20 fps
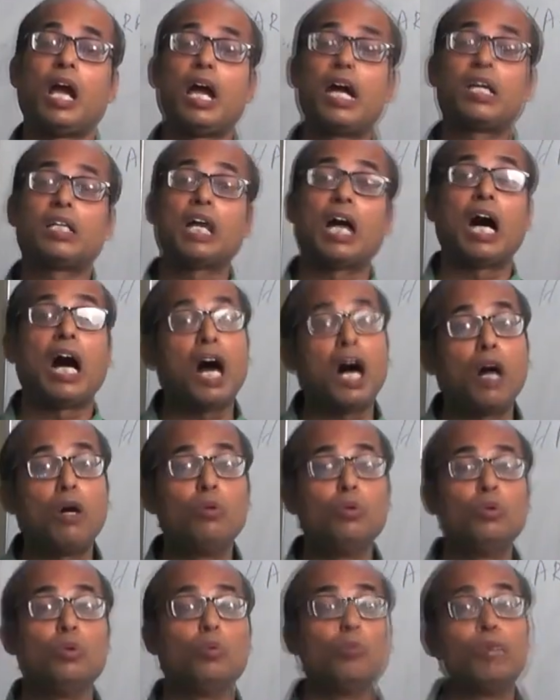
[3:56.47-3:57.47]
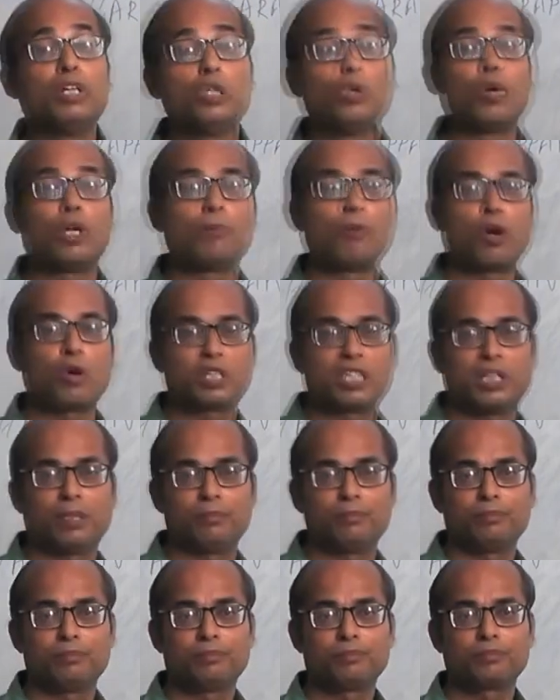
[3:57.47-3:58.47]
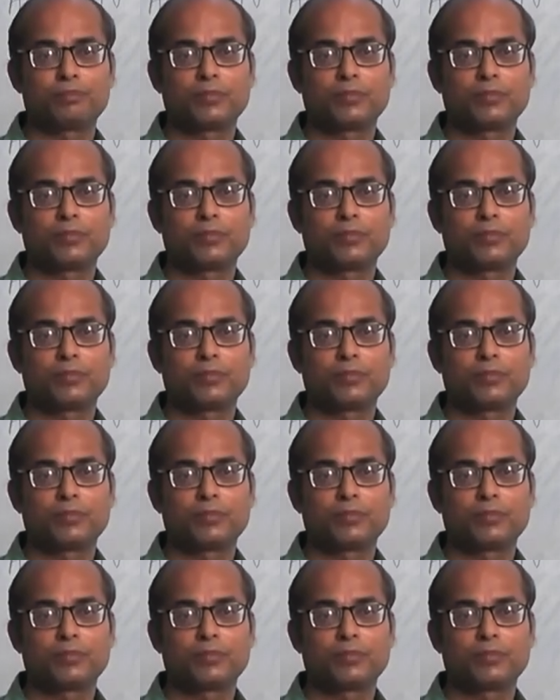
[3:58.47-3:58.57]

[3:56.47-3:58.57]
and how we know about them.